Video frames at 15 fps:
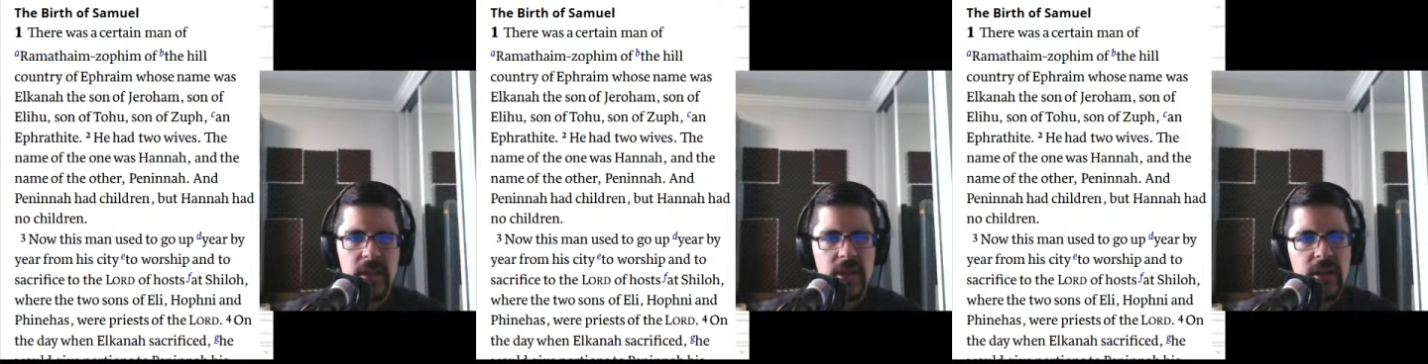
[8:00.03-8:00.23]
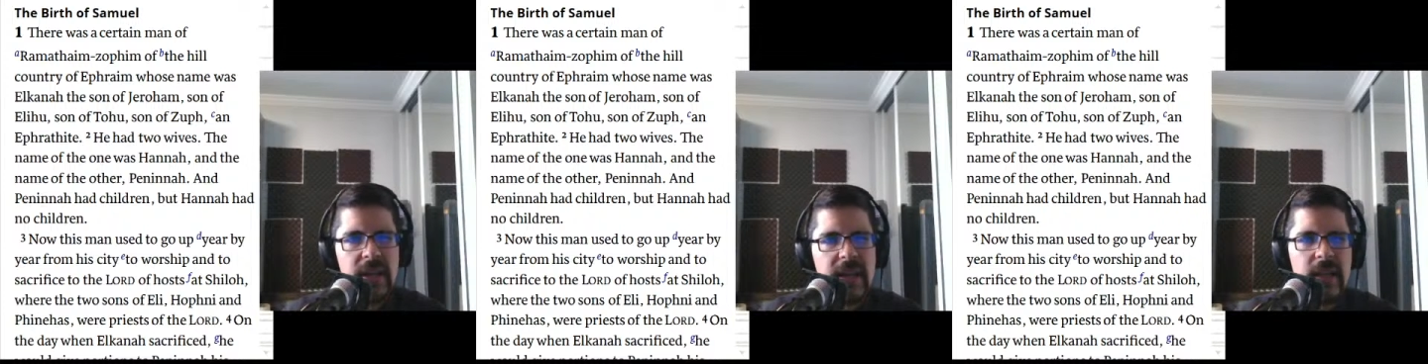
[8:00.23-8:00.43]

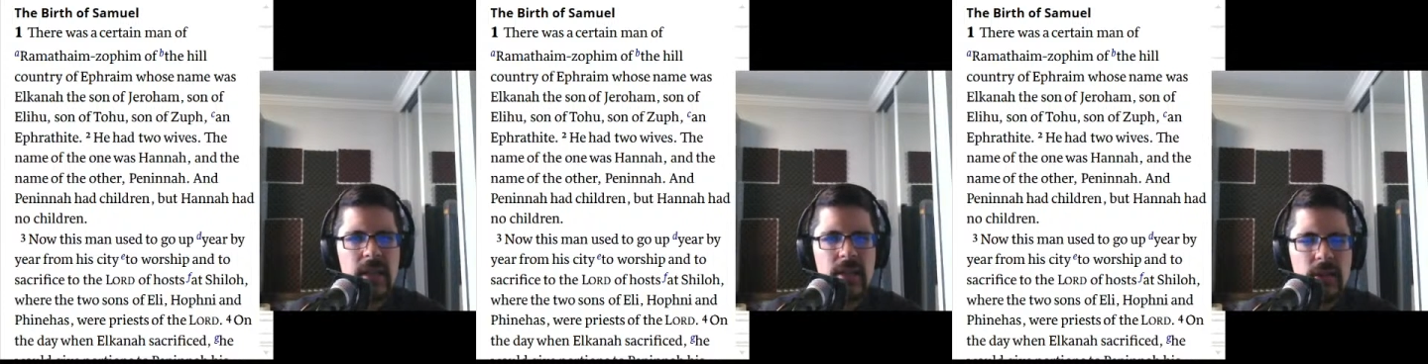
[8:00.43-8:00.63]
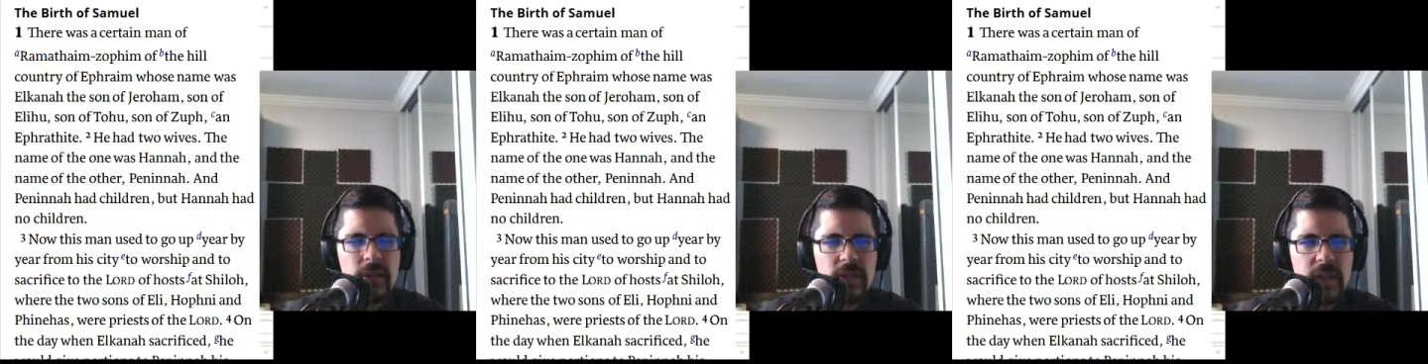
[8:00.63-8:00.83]
no, hang
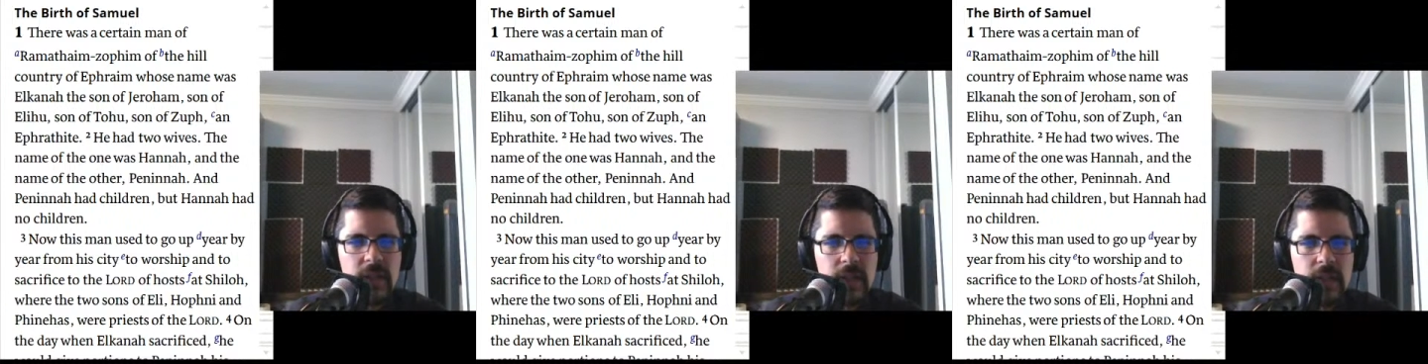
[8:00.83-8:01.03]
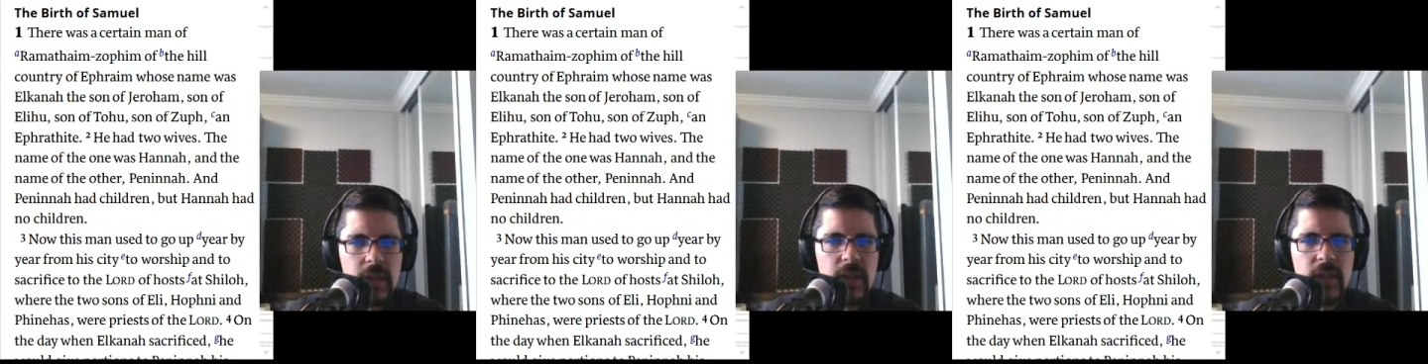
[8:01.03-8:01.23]
on a
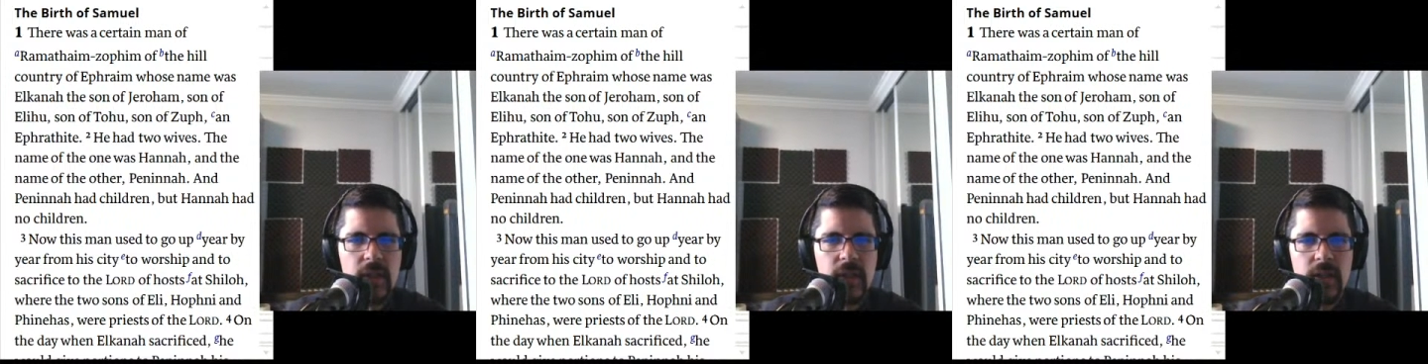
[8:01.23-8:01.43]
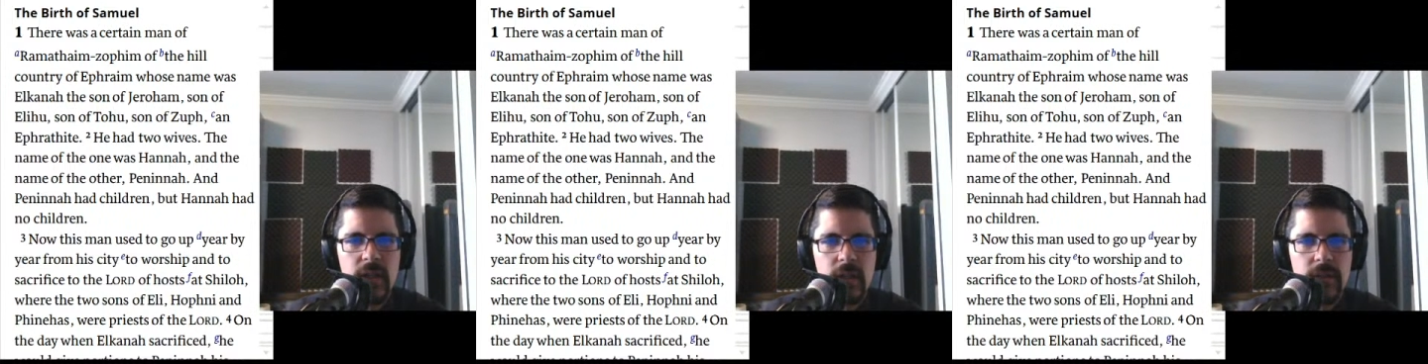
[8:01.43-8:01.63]
second,
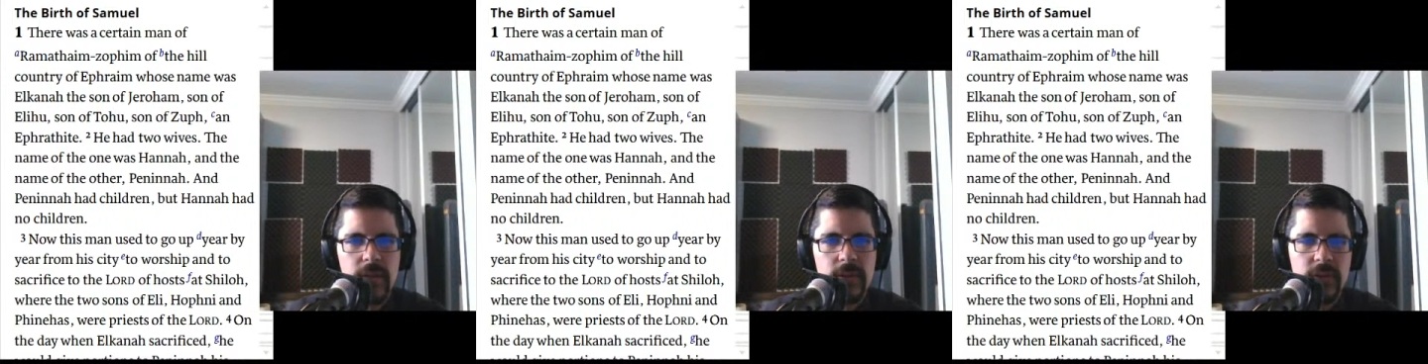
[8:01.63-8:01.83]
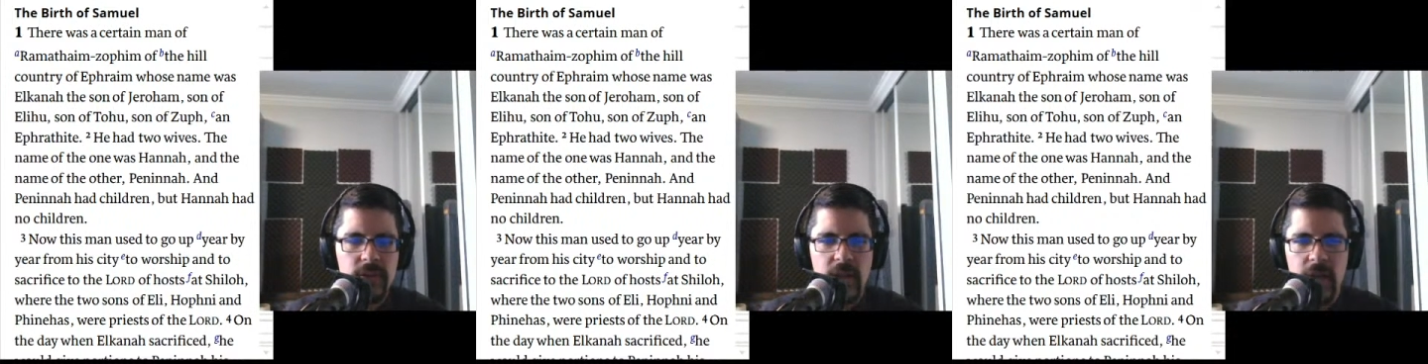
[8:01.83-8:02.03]

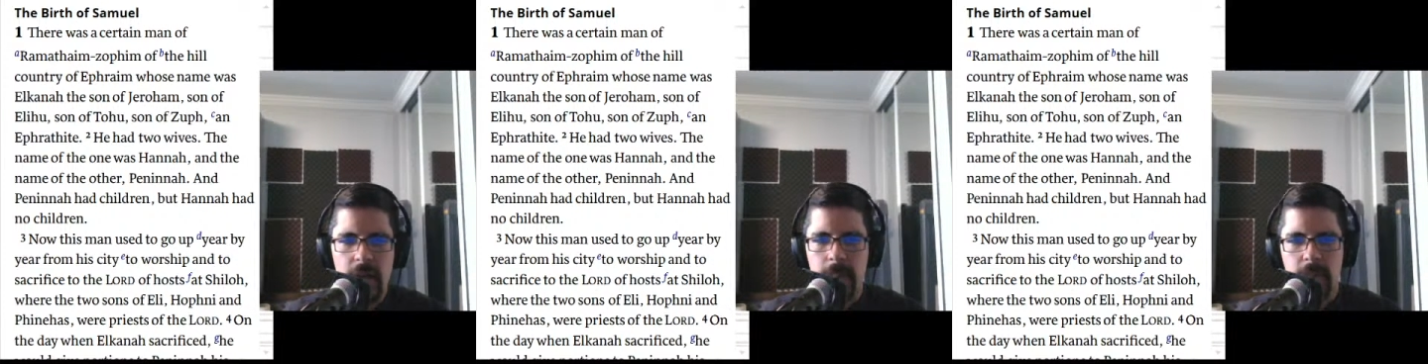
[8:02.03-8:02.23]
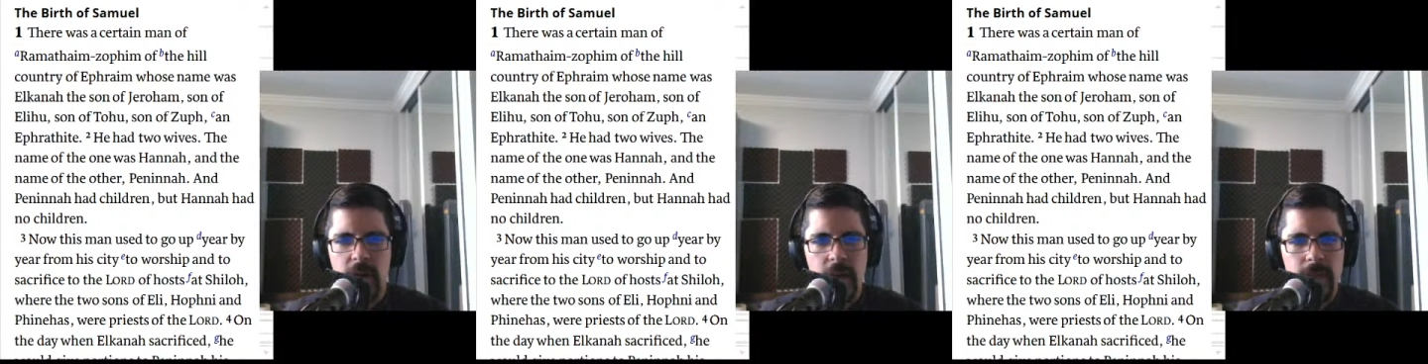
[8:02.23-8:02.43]
is this guy a
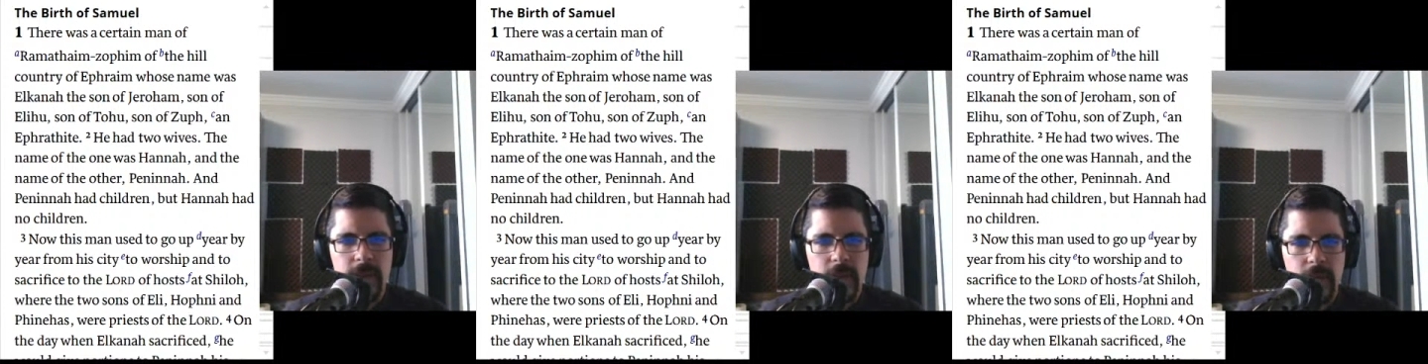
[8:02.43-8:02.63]
prophet?